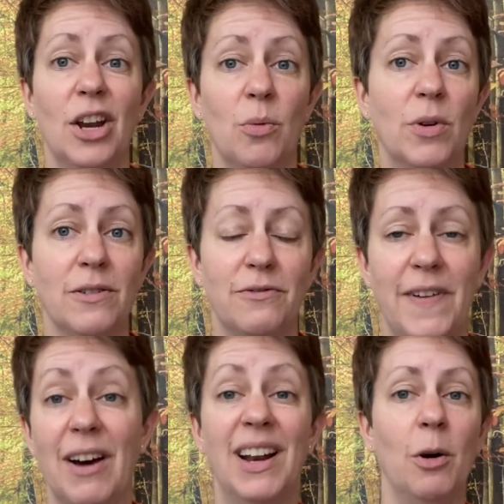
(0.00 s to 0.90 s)
would have
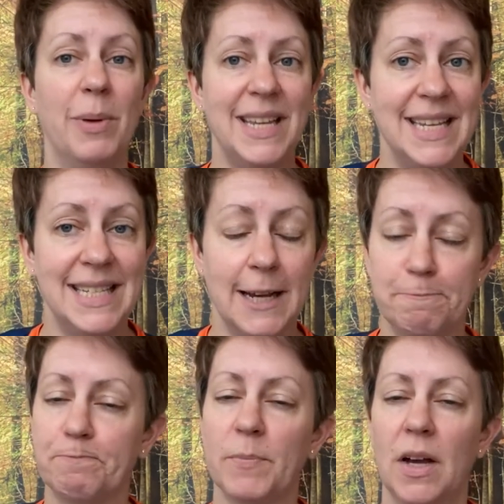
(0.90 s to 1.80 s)
felt a little bit easier
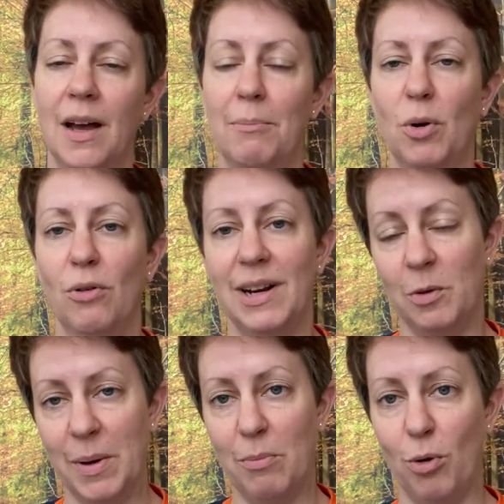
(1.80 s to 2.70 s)
or a little
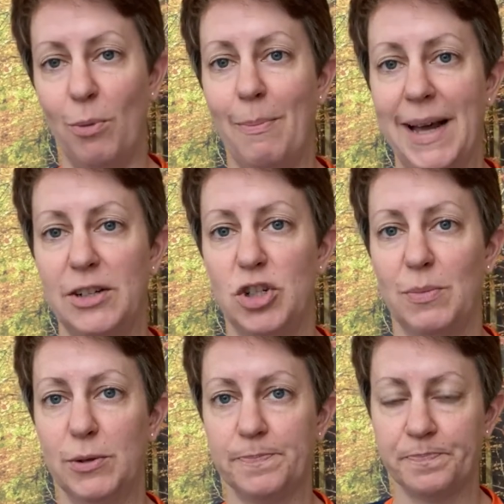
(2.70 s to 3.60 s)
bit more
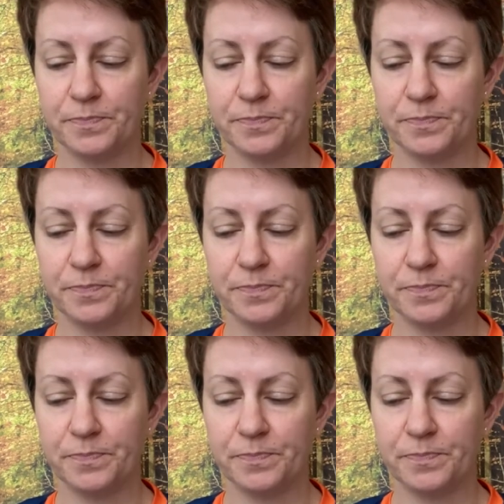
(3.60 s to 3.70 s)
manageable.